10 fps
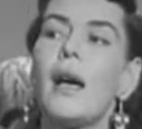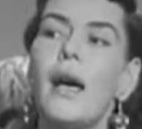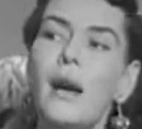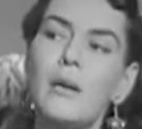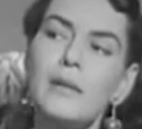
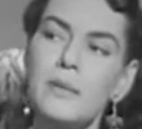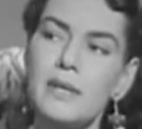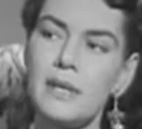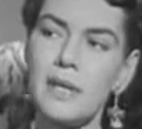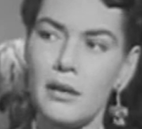How is
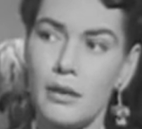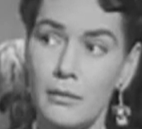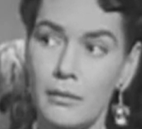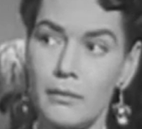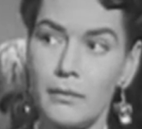Mrs.
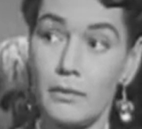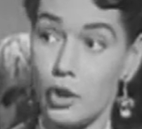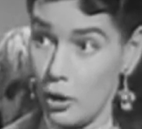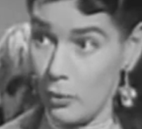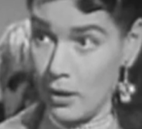Kieran?
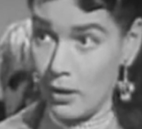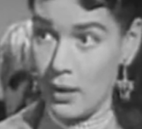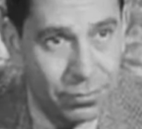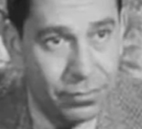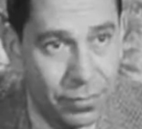She going to be all right?